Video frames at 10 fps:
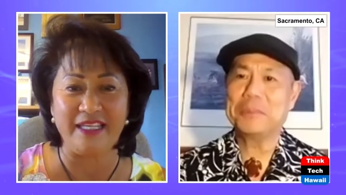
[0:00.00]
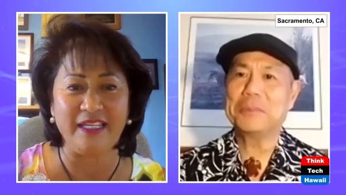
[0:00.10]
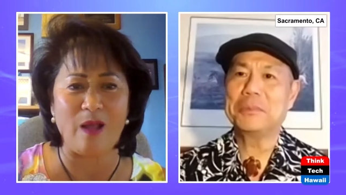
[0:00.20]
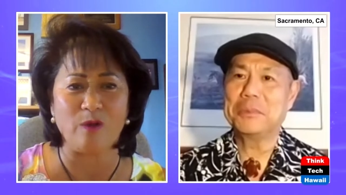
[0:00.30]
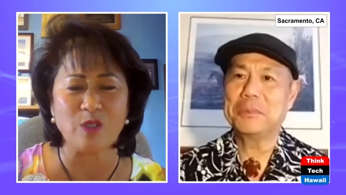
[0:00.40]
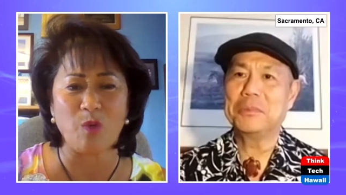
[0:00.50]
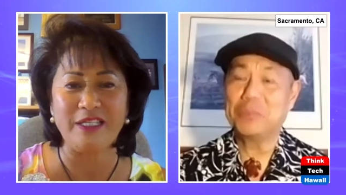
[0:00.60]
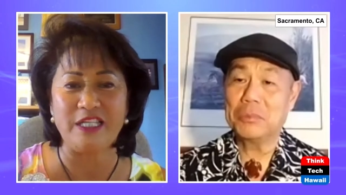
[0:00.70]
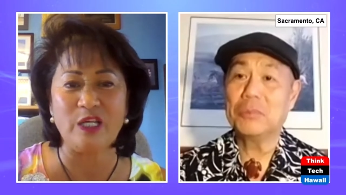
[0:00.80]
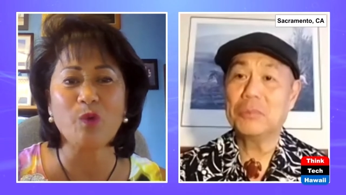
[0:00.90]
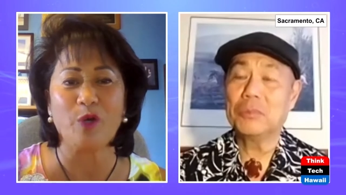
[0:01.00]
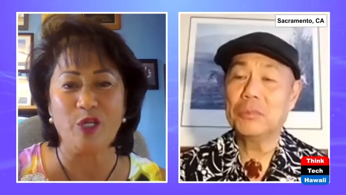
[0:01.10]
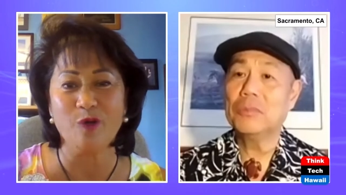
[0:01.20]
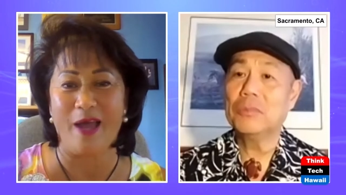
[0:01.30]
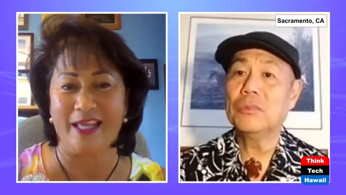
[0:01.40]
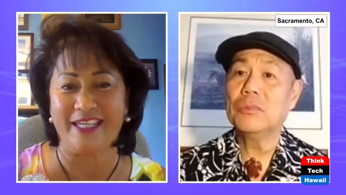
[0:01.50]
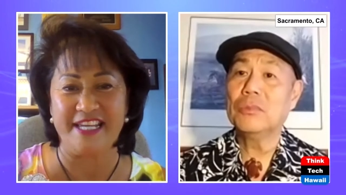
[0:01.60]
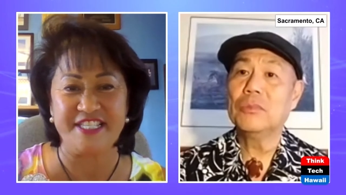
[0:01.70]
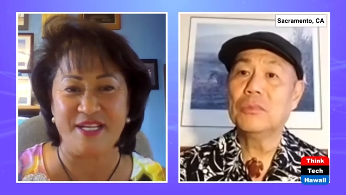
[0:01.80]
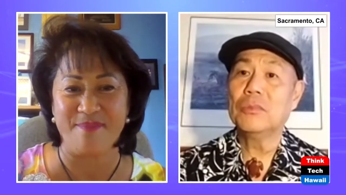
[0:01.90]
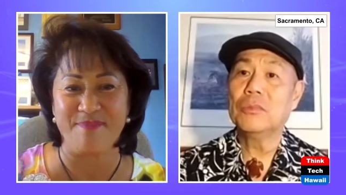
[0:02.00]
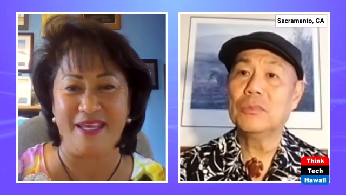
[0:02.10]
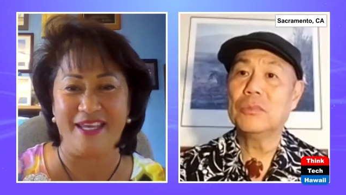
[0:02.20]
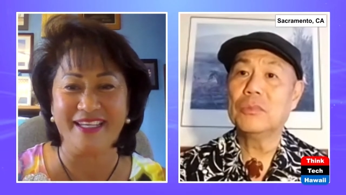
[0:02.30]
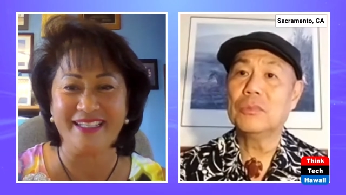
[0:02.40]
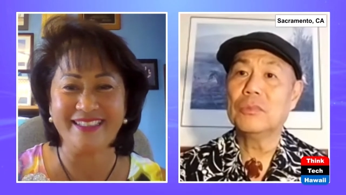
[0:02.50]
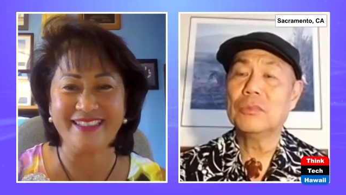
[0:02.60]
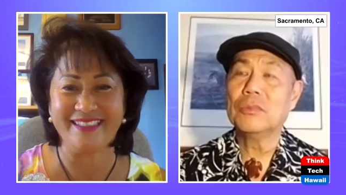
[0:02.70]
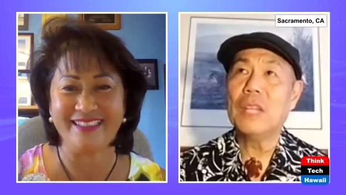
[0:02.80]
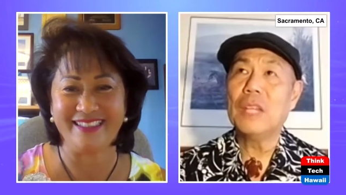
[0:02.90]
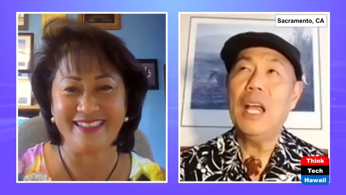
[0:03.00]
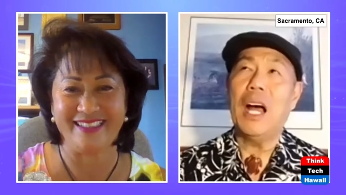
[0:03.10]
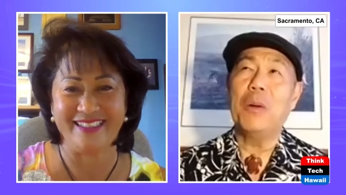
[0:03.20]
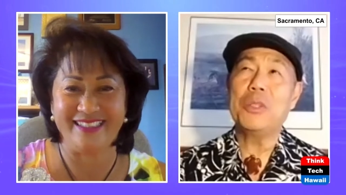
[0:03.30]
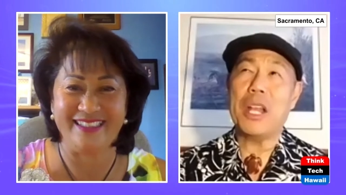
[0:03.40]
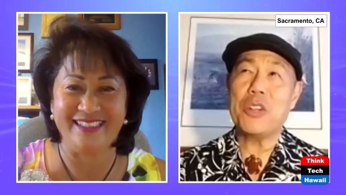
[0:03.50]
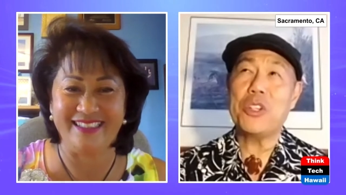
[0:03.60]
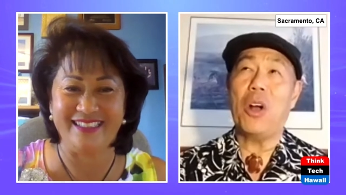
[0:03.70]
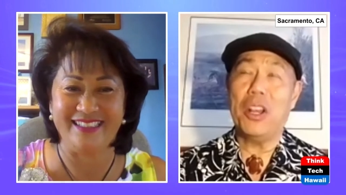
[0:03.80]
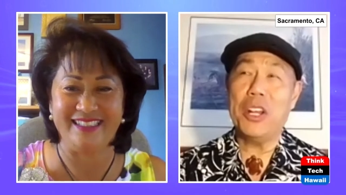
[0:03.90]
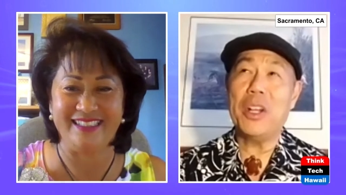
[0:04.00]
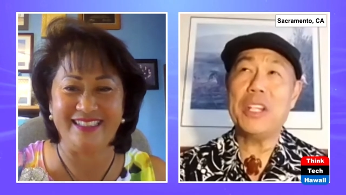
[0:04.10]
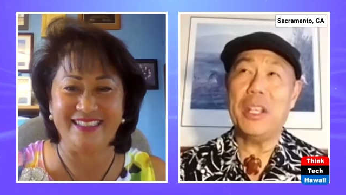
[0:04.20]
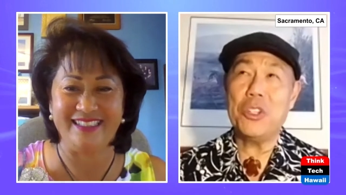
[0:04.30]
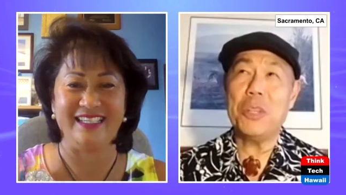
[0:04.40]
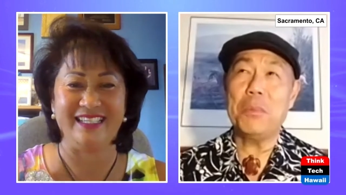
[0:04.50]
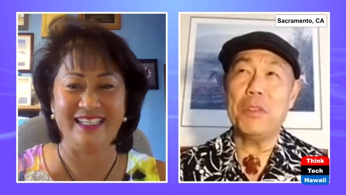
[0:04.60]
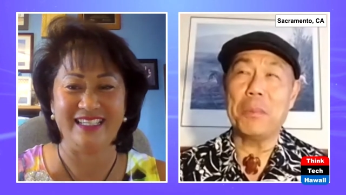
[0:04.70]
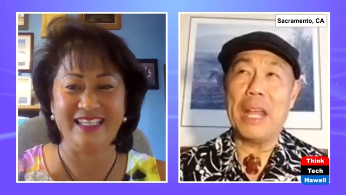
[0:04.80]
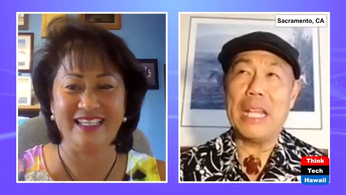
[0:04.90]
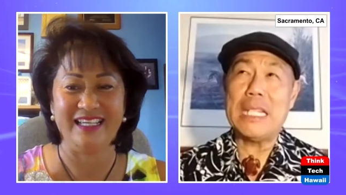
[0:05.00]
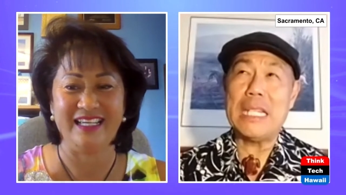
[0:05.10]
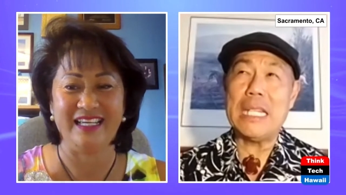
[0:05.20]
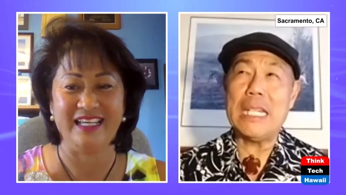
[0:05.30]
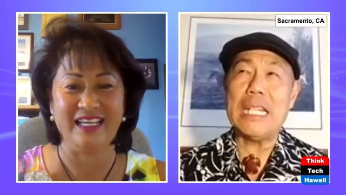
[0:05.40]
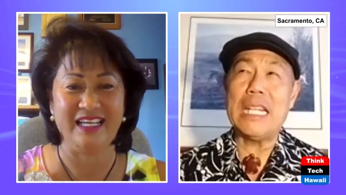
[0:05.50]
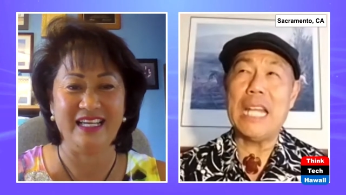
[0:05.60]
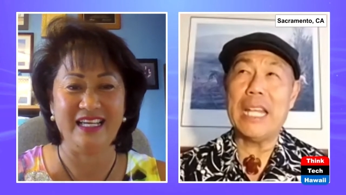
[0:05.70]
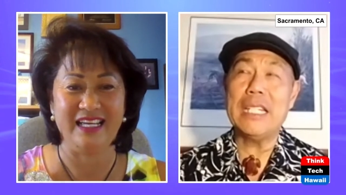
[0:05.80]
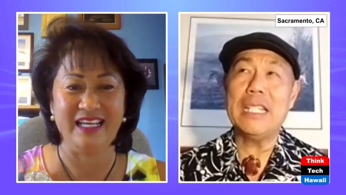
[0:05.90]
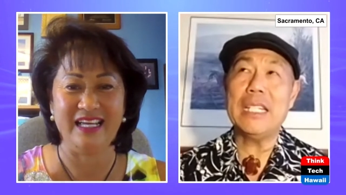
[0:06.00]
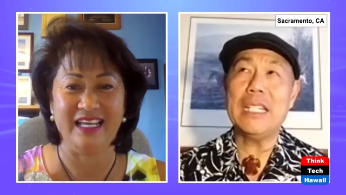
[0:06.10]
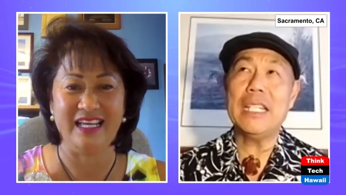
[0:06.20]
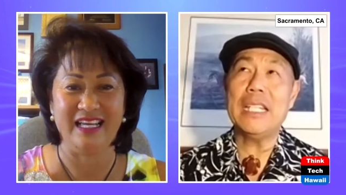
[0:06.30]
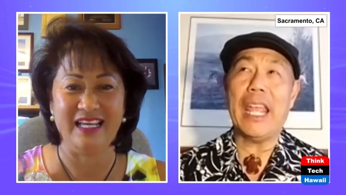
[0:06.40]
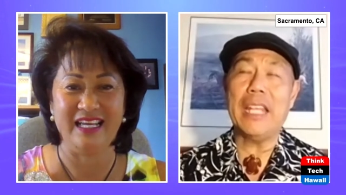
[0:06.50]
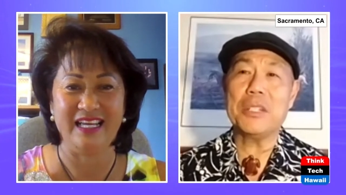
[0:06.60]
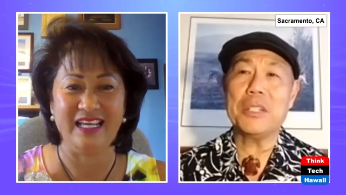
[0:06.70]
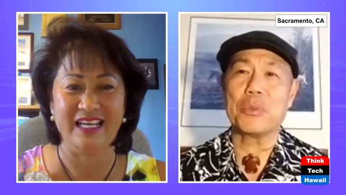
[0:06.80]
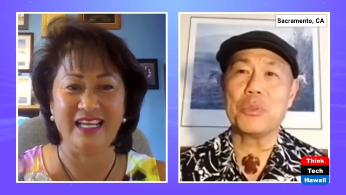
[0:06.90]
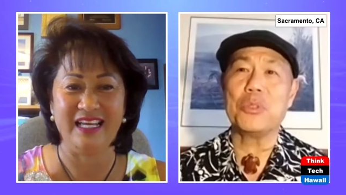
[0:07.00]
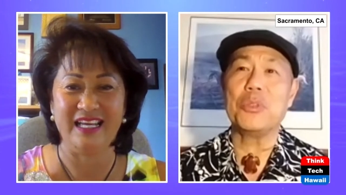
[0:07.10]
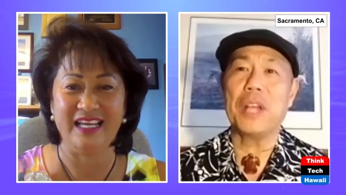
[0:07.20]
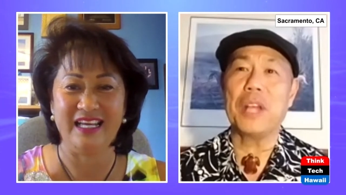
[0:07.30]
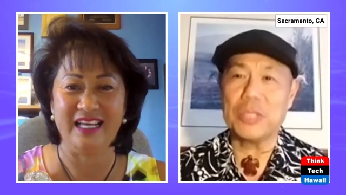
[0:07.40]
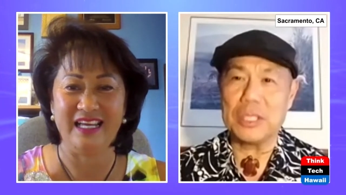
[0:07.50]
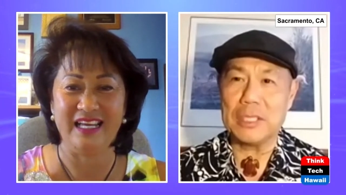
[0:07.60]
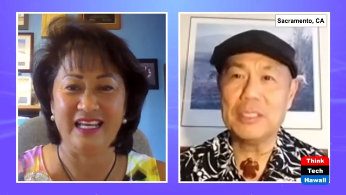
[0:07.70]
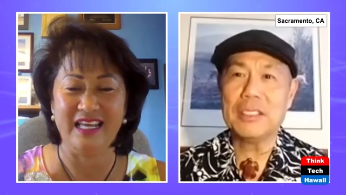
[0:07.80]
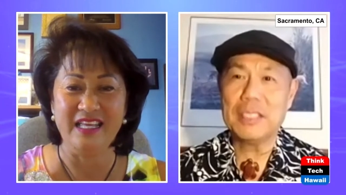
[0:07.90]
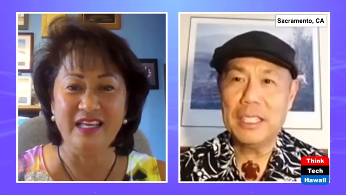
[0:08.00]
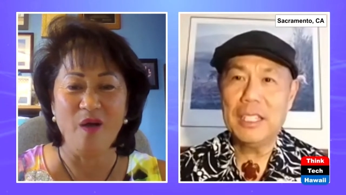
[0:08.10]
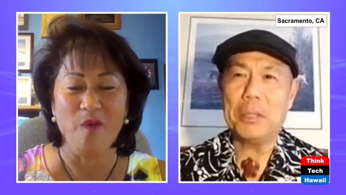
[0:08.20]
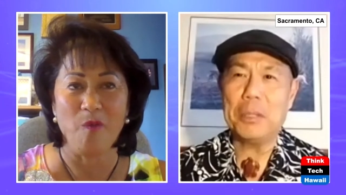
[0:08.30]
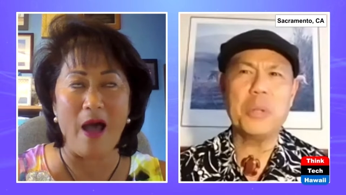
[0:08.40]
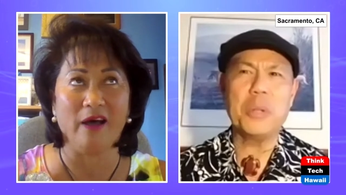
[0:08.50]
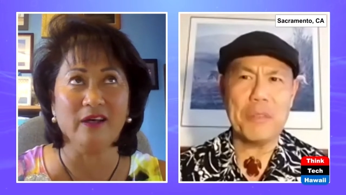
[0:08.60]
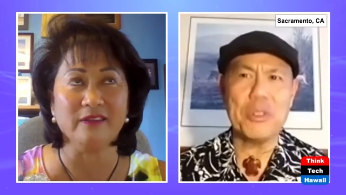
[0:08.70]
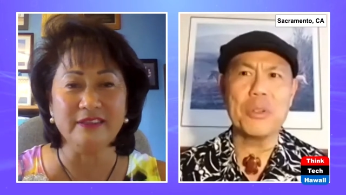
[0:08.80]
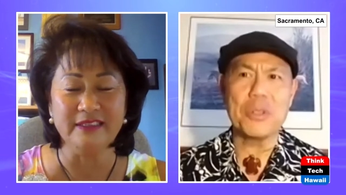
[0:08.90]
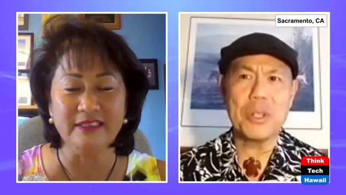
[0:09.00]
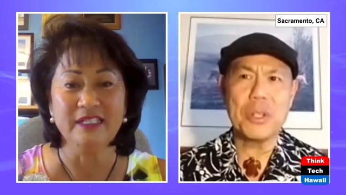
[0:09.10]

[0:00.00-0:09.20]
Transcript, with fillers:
Speaker 1: in the day, so what year were you at KGMB?
Speaker 2: I was actually on air at KGMB from 1998 through 2000, about two and a half years.